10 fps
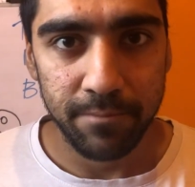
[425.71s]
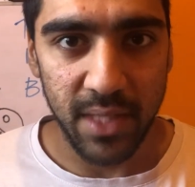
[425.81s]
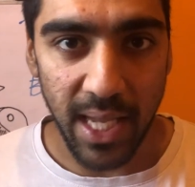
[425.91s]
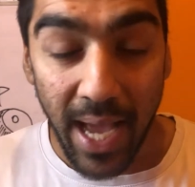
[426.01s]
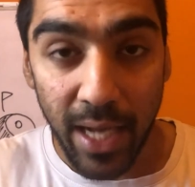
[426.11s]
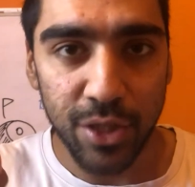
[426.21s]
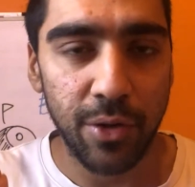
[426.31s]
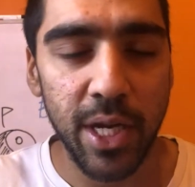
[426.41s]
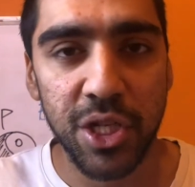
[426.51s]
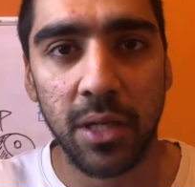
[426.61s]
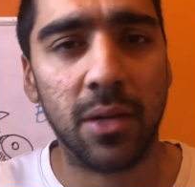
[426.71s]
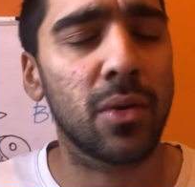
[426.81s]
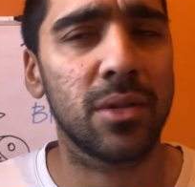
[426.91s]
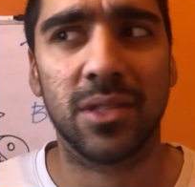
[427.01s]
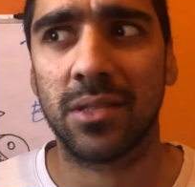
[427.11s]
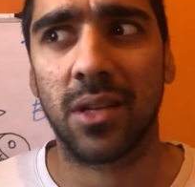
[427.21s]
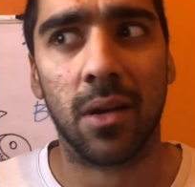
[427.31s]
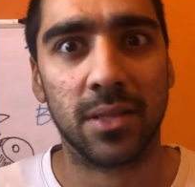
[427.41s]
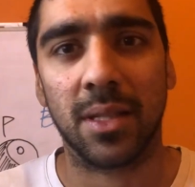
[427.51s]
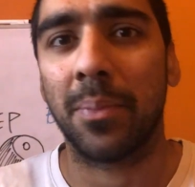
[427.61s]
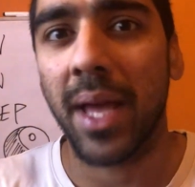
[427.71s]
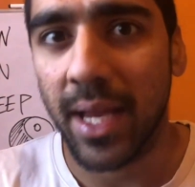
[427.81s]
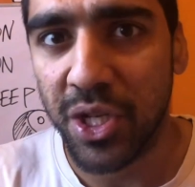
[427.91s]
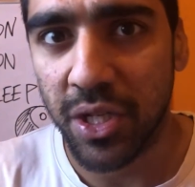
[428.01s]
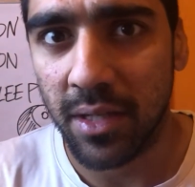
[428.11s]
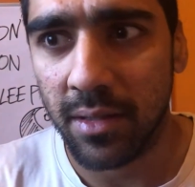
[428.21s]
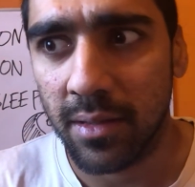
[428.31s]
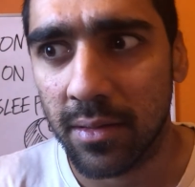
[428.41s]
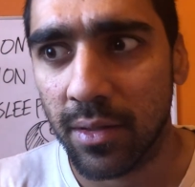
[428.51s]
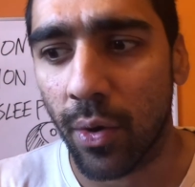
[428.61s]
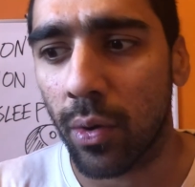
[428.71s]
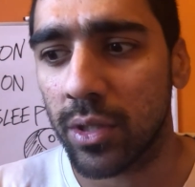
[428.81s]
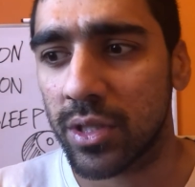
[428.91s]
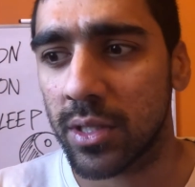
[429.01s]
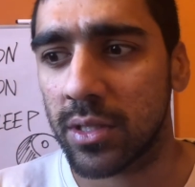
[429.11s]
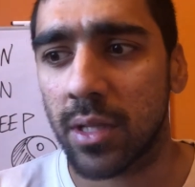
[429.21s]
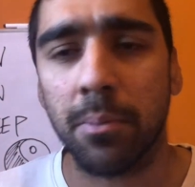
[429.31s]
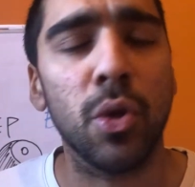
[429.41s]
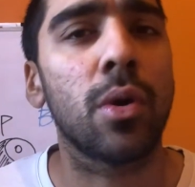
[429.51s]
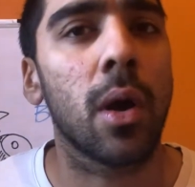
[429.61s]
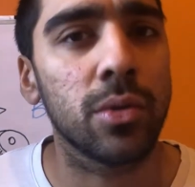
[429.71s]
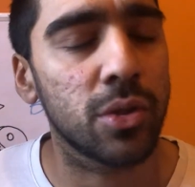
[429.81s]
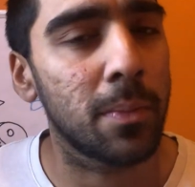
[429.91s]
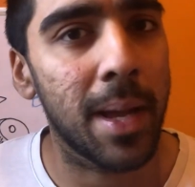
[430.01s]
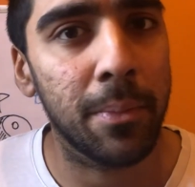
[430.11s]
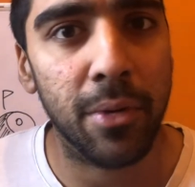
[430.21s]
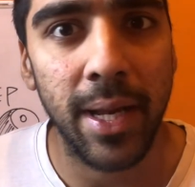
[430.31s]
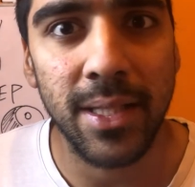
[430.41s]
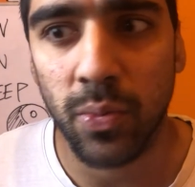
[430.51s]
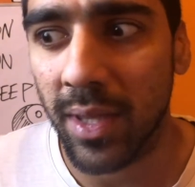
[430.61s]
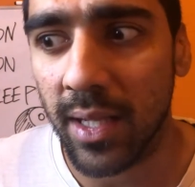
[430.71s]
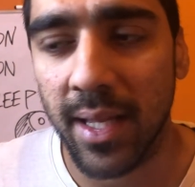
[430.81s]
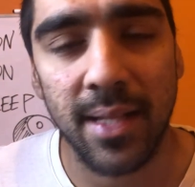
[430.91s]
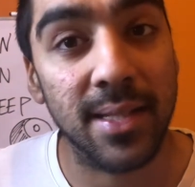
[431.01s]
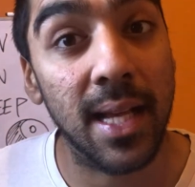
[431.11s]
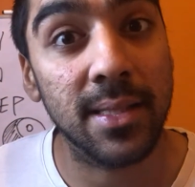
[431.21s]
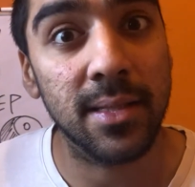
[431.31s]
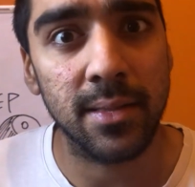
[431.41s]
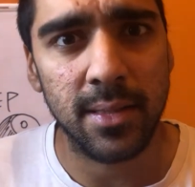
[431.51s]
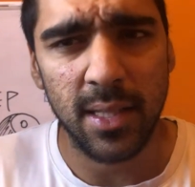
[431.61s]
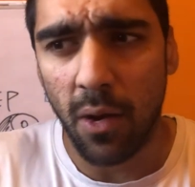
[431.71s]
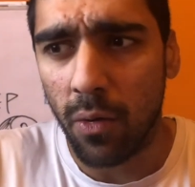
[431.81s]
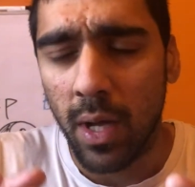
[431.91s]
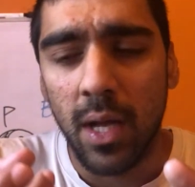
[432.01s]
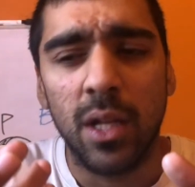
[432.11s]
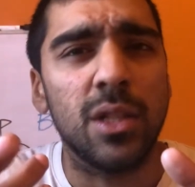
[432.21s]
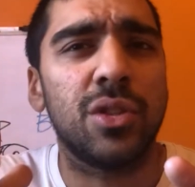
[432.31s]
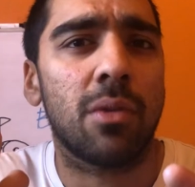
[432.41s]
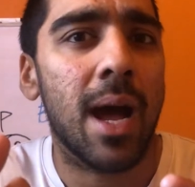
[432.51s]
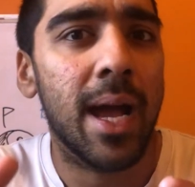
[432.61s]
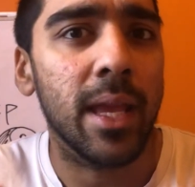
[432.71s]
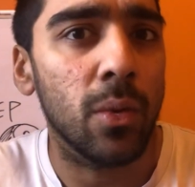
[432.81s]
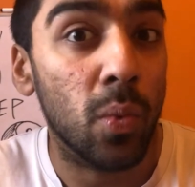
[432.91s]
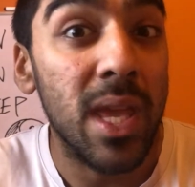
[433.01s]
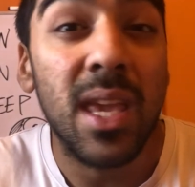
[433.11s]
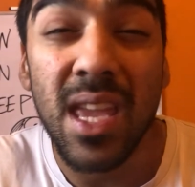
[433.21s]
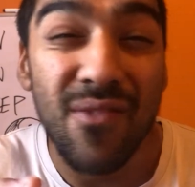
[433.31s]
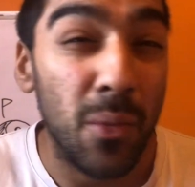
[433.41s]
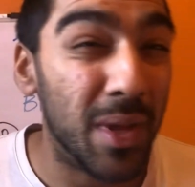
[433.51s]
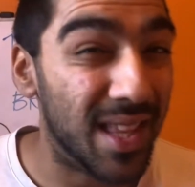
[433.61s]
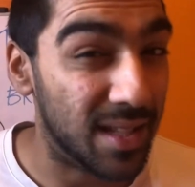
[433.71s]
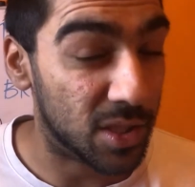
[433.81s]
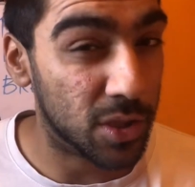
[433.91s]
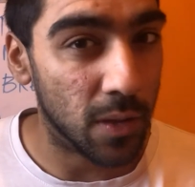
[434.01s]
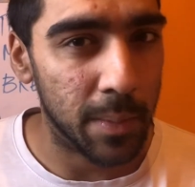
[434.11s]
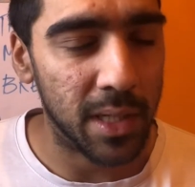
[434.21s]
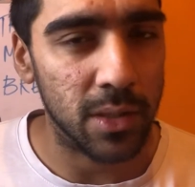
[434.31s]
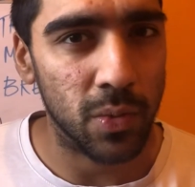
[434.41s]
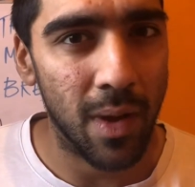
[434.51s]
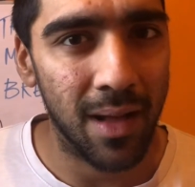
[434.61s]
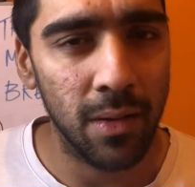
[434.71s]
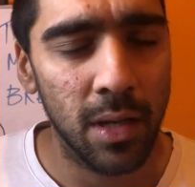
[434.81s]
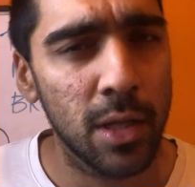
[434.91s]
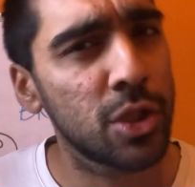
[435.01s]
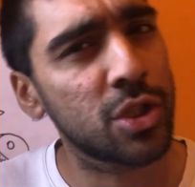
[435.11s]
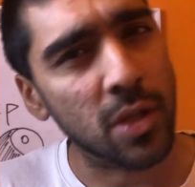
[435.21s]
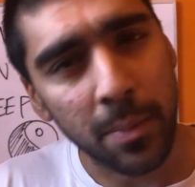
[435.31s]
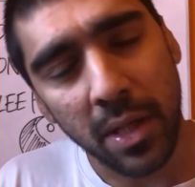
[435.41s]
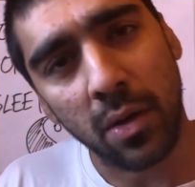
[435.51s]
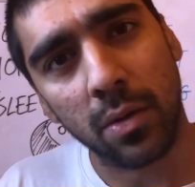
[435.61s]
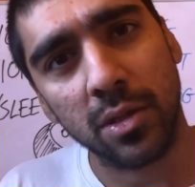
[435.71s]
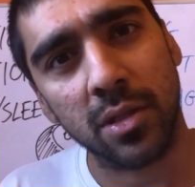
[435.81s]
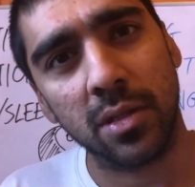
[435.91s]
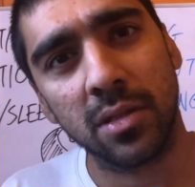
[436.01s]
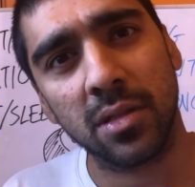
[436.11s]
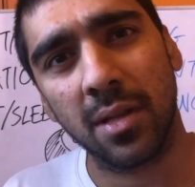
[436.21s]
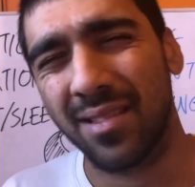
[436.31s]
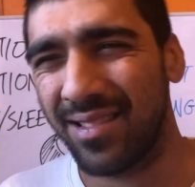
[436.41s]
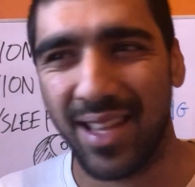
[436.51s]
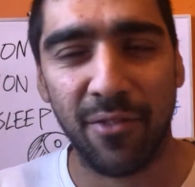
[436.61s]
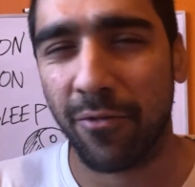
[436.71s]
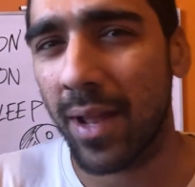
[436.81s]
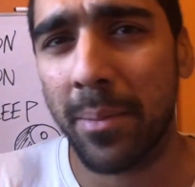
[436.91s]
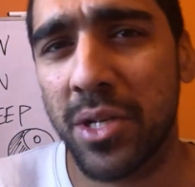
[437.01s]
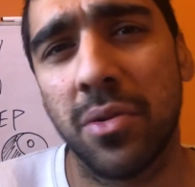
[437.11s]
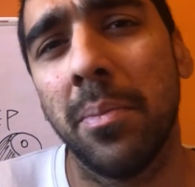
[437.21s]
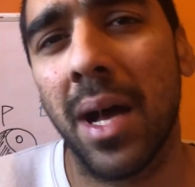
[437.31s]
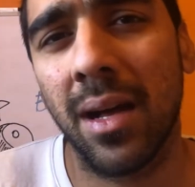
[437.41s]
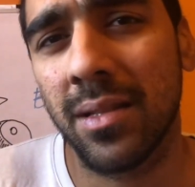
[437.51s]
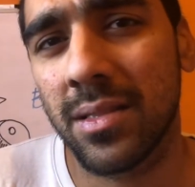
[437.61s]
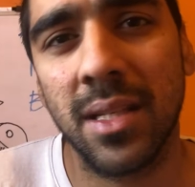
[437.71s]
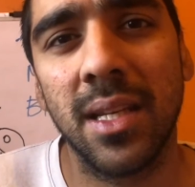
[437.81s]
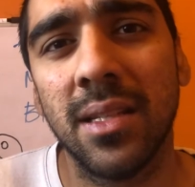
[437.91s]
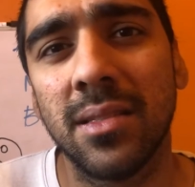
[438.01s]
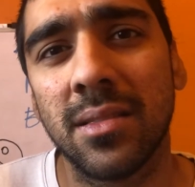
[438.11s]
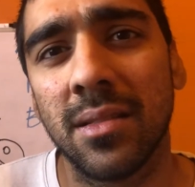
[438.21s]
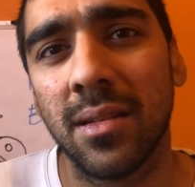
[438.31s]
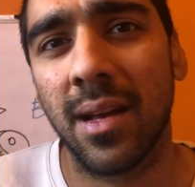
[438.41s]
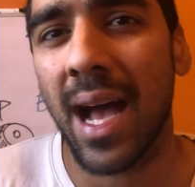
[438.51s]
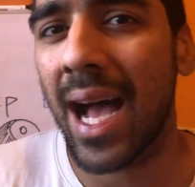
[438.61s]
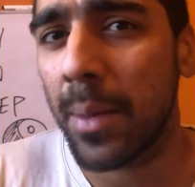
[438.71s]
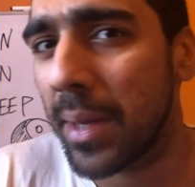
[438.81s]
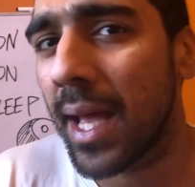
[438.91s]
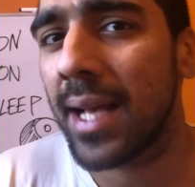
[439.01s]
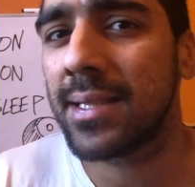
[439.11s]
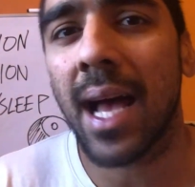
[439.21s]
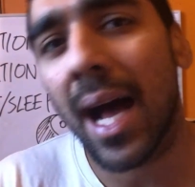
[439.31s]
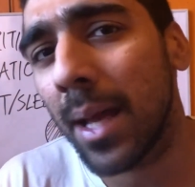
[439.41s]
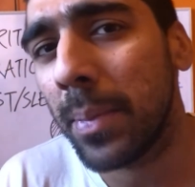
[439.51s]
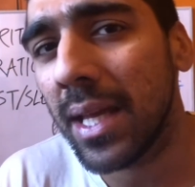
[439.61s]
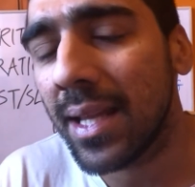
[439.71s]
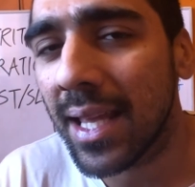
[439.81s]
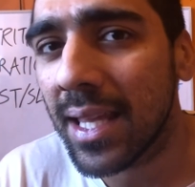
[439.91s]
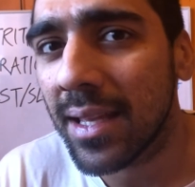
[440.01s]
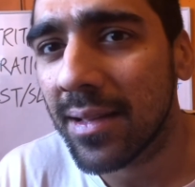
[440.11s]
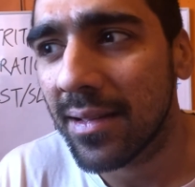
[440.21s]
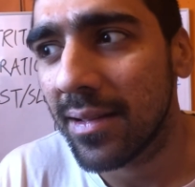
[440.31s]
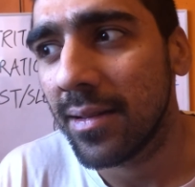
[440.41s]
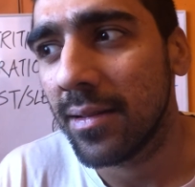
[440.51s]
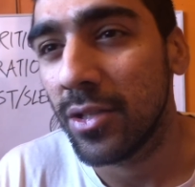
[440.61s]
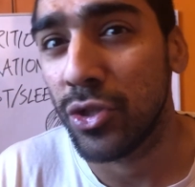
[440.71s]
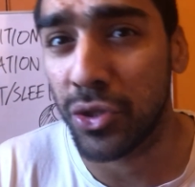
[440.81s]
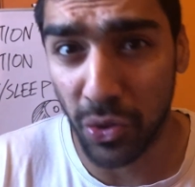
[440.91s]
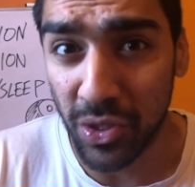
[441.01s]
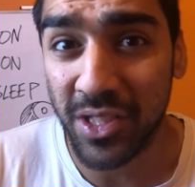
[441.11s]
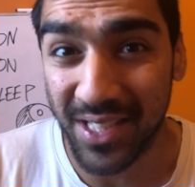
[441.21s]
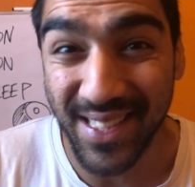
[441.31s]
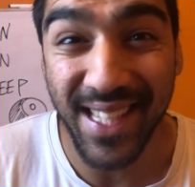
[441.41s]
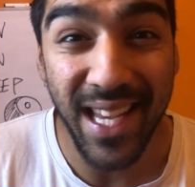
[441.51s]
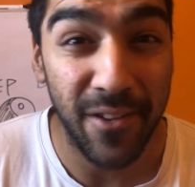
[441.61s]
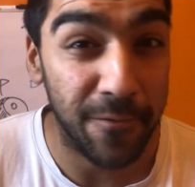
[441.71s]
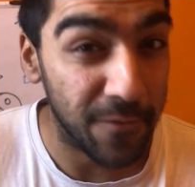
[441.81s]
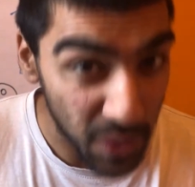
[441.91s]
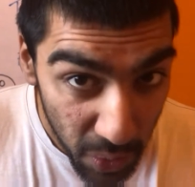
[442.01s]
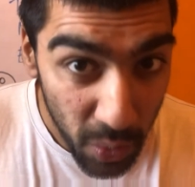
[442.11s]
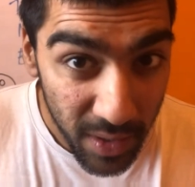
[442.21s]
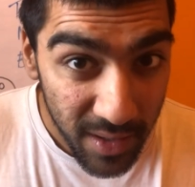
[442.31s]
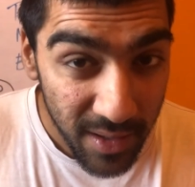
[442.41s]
Dehydration causes constipation, causes the mucosal membranes within the intestines to go dry and weak, even within the stomach as well. Stomach ulcers, inflammatory bowel disease, IBS, IBD, just to say a few.